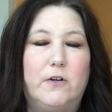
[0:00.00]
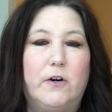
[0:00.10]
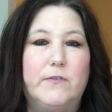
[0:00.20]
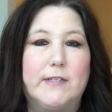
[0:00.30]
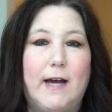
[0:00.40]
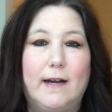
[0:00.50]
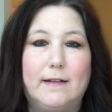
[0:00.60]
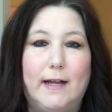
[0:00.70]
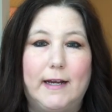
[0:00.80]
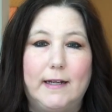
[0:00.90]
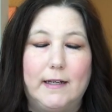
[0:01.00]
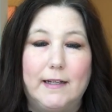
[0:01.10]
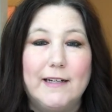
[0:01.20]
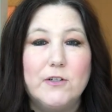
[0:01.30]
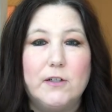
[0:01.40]
the nerve is kind of like an
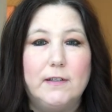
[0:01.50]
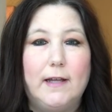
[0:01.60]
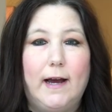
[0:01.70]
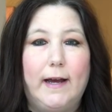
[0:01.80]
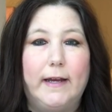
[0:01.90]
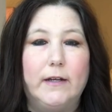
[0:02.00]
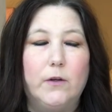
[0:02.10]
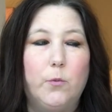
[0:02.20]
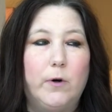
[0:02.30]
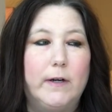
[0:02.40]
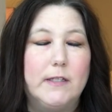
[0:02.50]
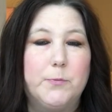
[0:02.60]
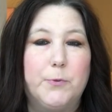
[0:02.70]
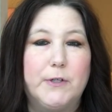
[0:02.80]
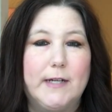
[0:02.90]
electrical line where it's
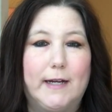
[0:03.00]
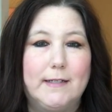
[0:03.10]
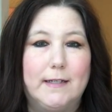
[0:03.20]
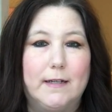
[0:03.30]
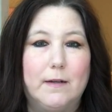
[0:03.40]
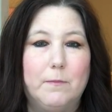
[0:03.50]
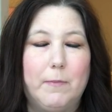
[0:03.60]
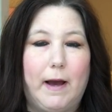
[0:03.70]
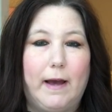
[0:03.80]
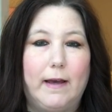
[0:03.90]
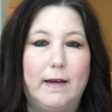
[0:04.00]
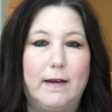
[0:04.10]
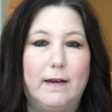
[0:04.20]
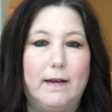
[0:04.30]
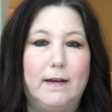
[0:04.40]
protected by
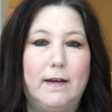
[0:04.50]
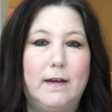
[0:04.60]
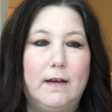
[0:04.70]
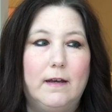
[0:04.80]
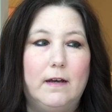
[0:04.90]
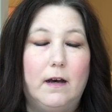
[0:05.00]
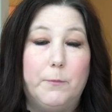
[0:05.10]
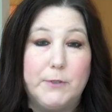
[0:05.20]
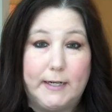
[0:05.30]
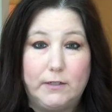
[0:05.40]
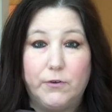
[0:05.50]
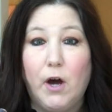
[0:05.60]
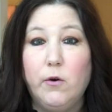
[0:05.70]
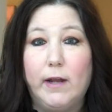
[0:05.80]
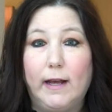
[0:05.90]
a protective
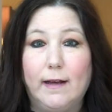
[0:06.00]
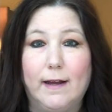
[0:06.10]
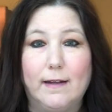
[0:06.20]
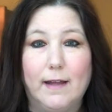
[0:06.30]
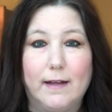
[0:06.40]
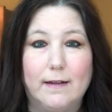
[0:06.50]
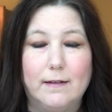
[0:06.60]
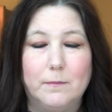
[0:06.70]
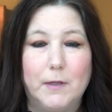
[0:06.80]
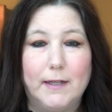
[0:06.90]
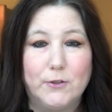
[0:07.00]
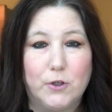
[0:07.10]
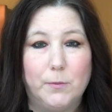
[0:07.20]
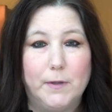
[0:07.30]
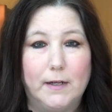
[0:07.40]
coating, kind of like
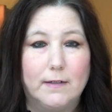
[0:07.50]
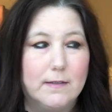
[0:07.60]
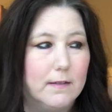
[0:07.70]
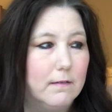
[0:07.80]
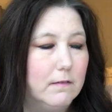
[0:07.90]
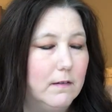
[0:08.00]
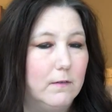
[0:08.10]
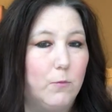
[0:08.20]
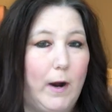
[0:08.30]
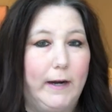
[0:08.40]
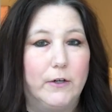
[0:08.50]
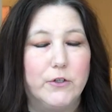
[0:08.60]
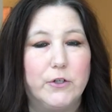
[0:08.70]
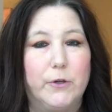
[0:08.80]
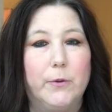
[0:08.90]
electrical plugs and
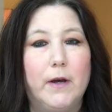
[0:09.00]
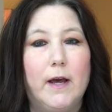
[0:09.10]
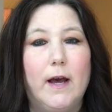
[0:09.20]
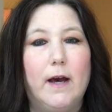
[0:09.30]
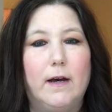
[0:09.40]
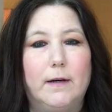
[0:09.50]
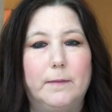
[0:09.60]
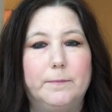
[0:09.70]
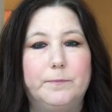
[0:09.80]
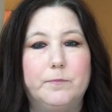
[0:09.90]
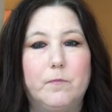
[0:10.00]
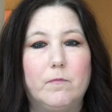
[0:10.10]
wires do. And